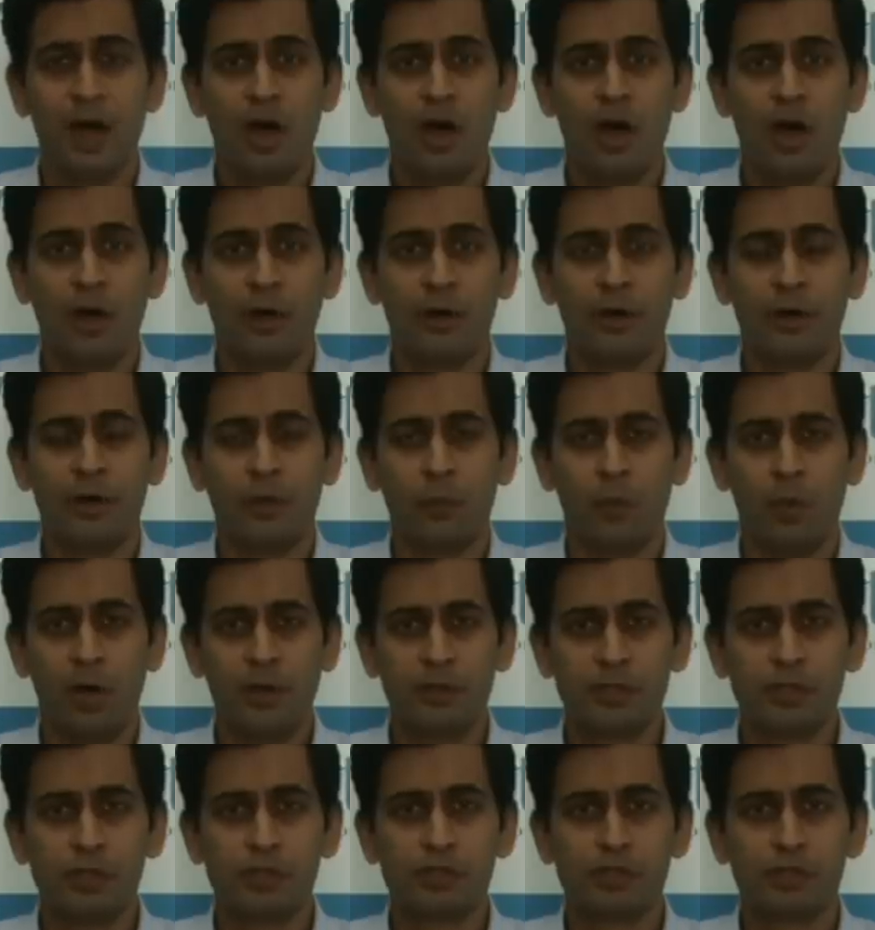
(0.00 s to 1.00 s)
on
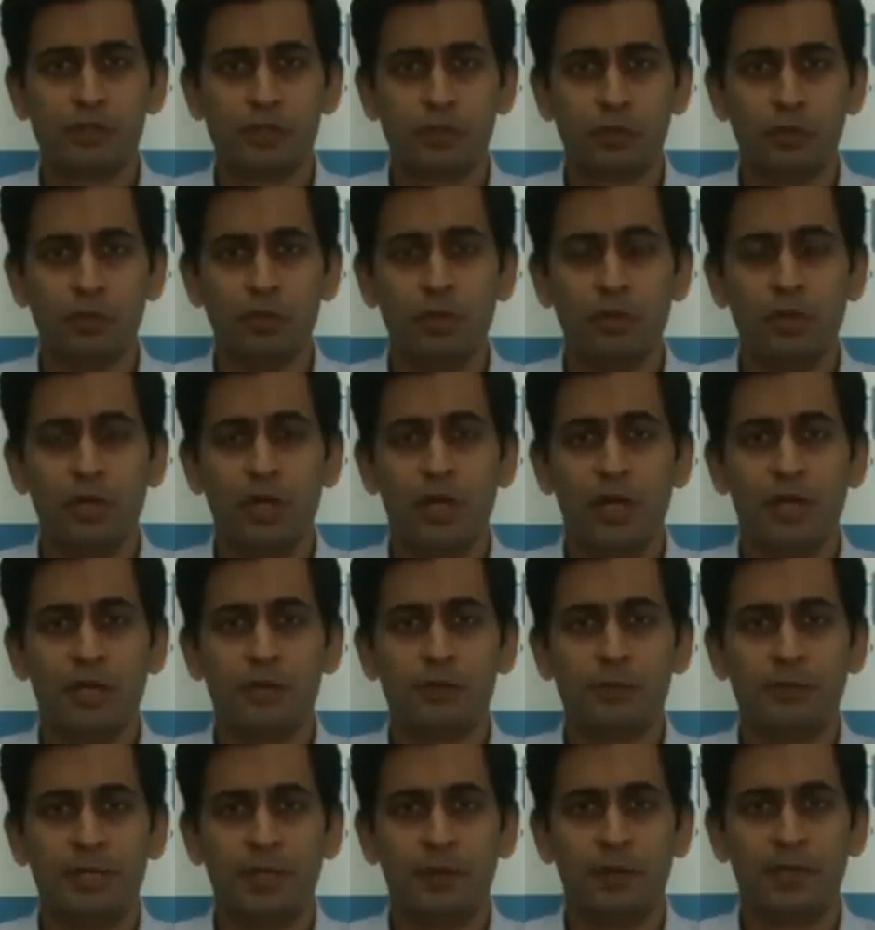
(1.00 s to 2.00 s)
what you should do
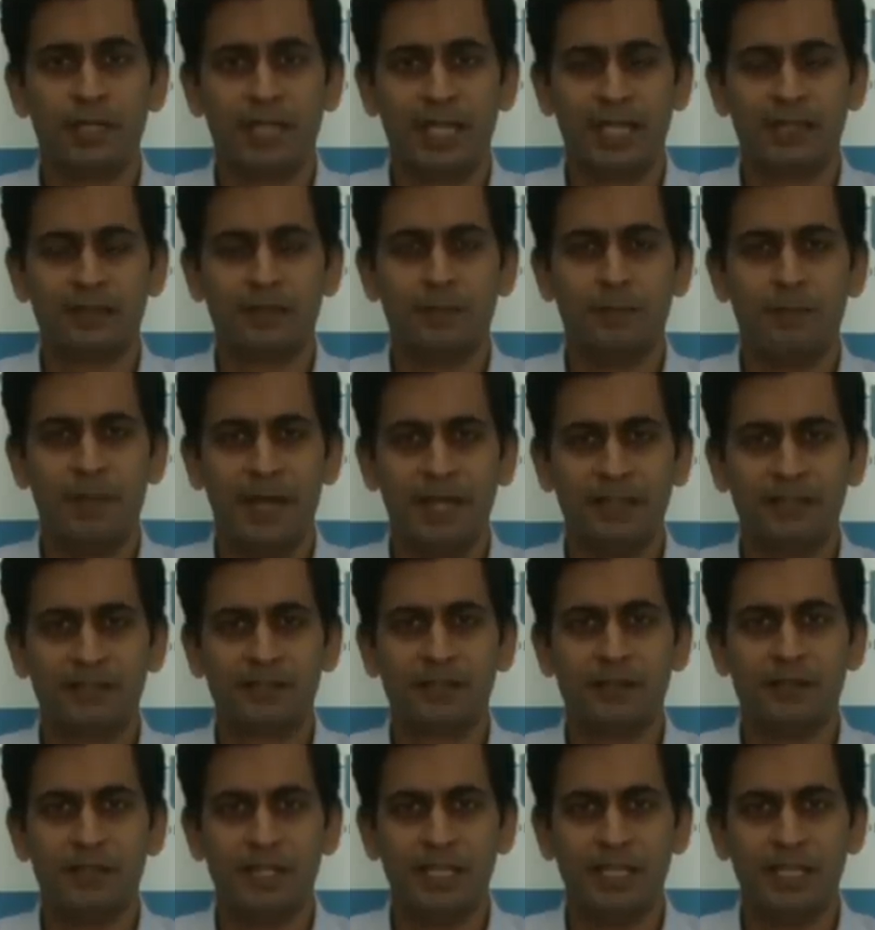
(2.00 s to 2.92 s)
to be able to get the best